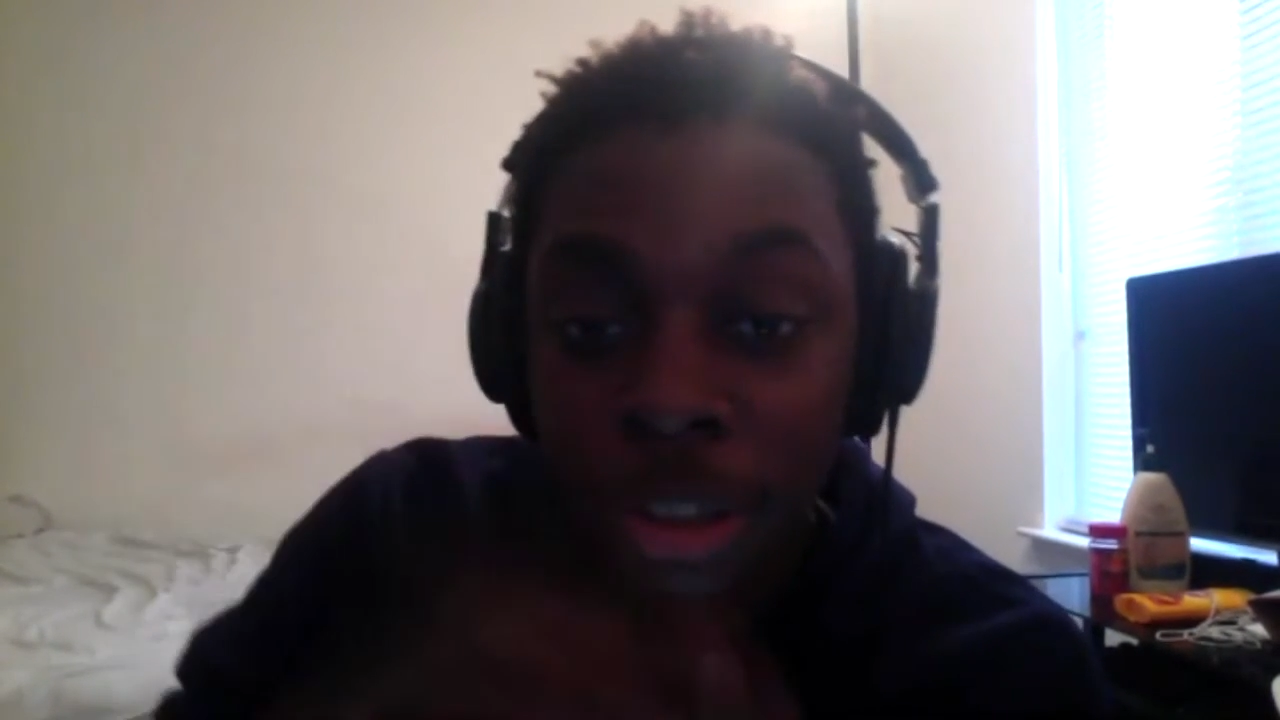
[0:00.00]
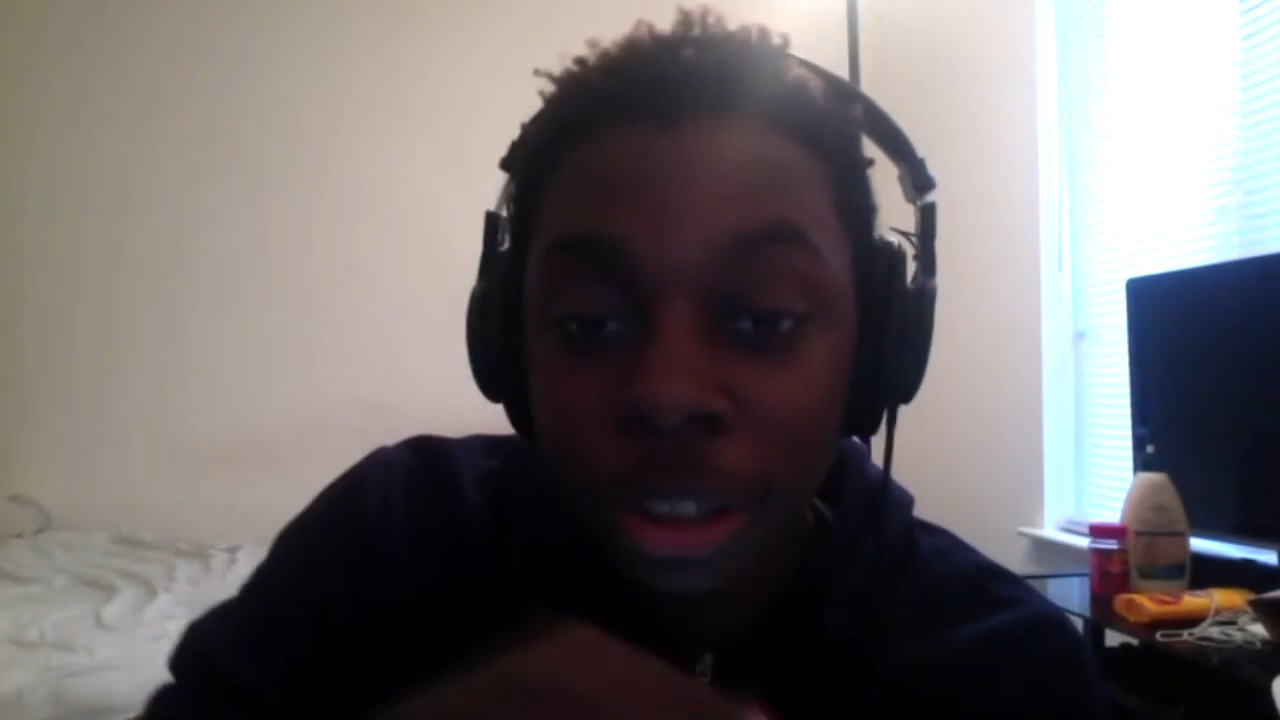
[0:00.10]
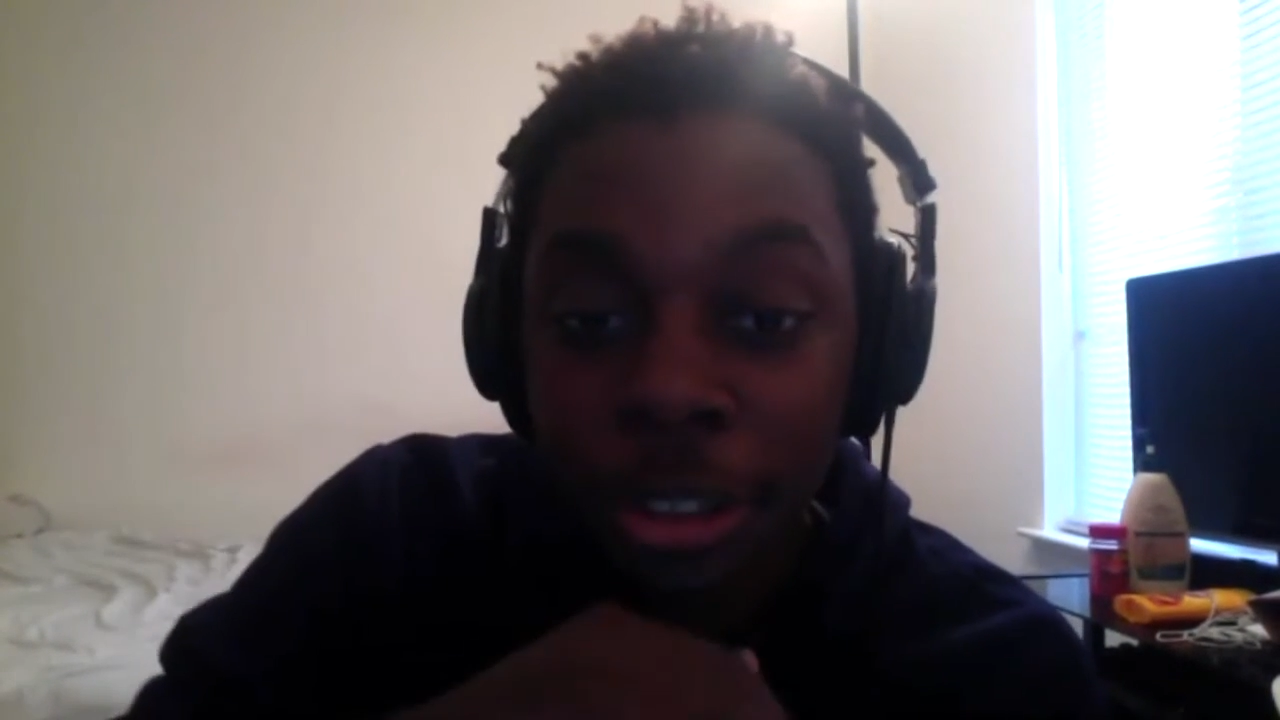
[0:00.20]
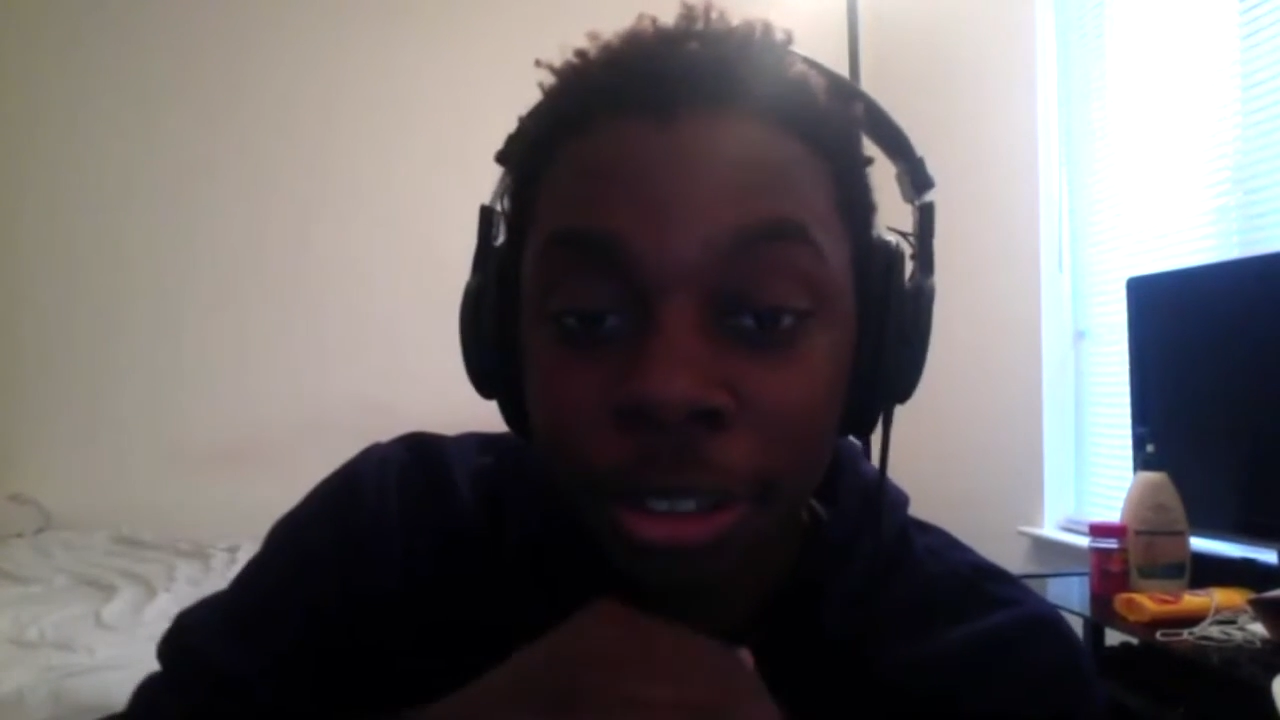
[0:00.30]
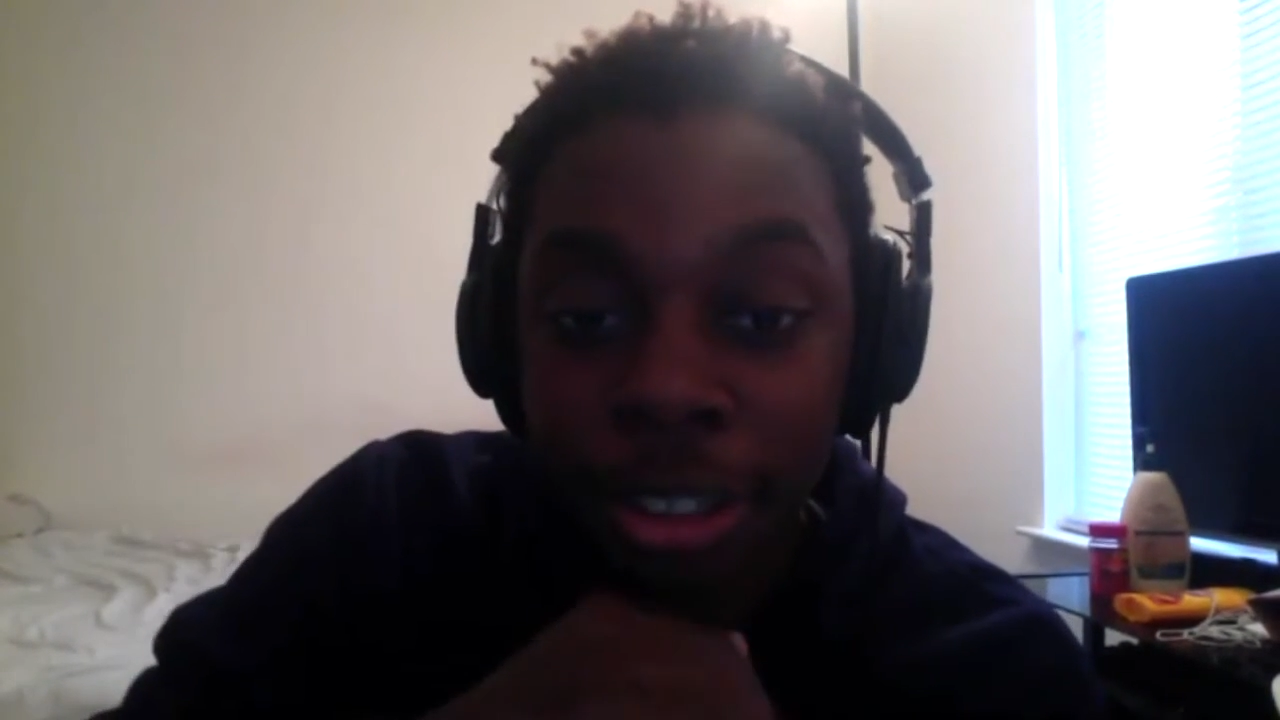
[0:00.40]

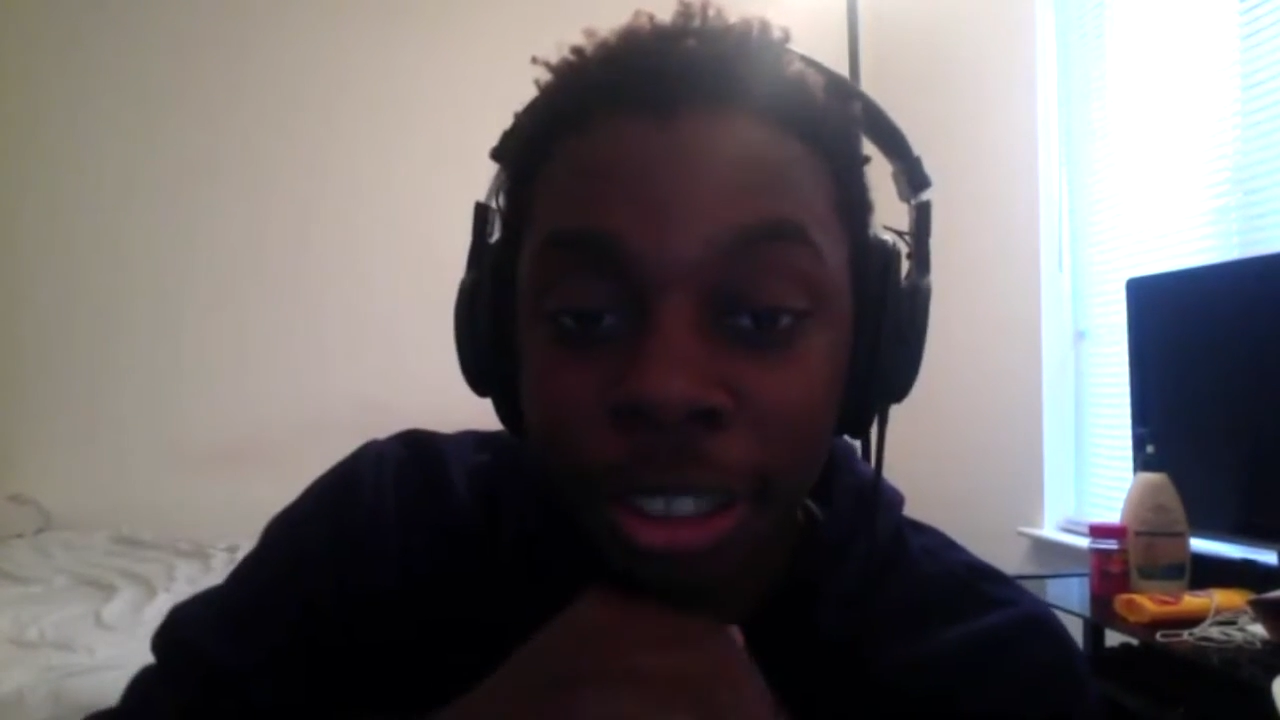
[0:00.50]
going.